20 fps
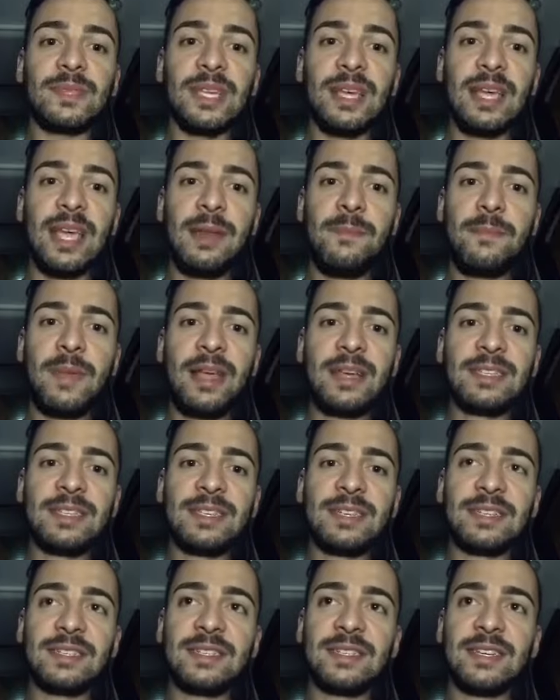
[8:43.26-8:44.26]
it makes
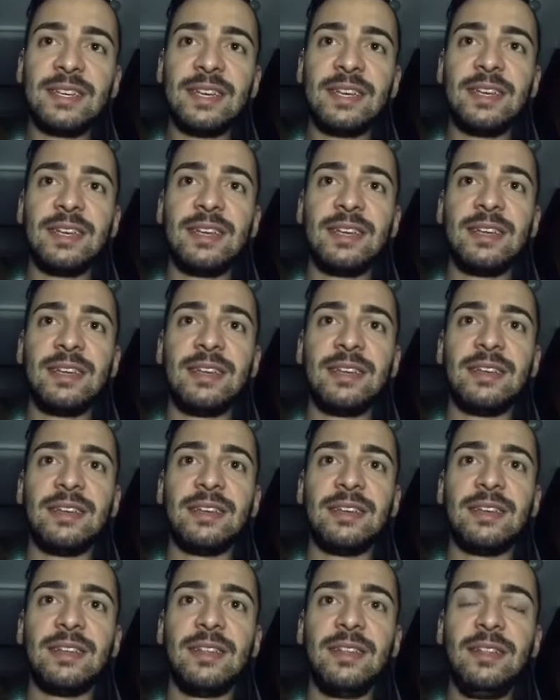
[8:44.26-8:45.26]
us
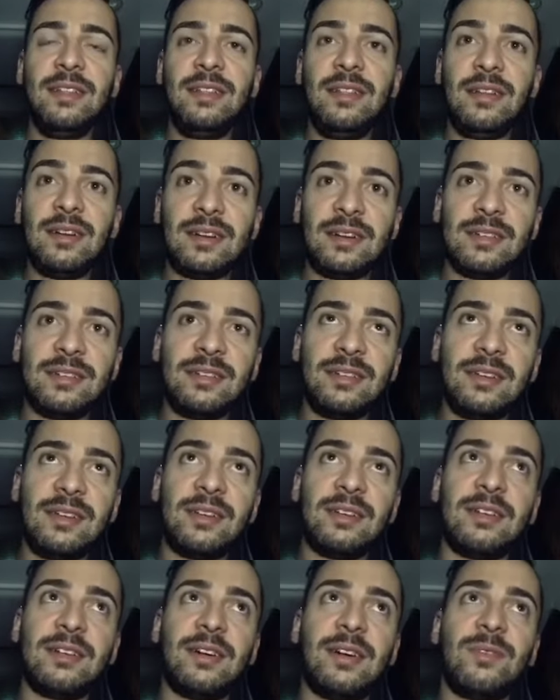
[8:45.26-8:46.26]
learn
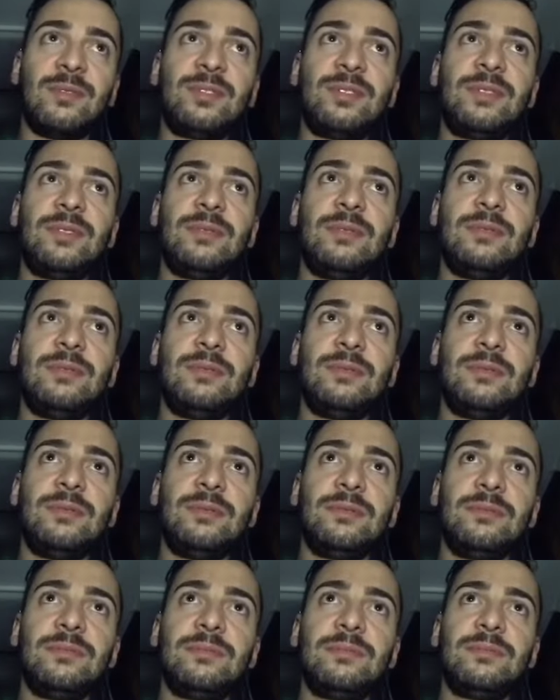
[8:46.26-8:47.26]
how
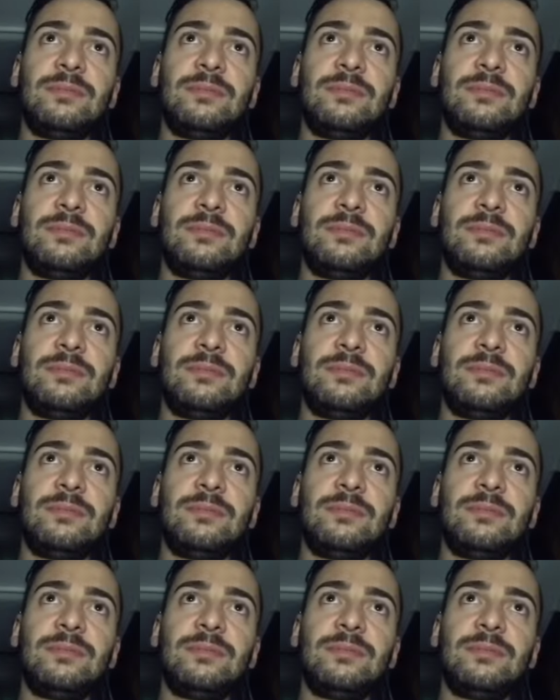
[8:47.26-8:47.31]
to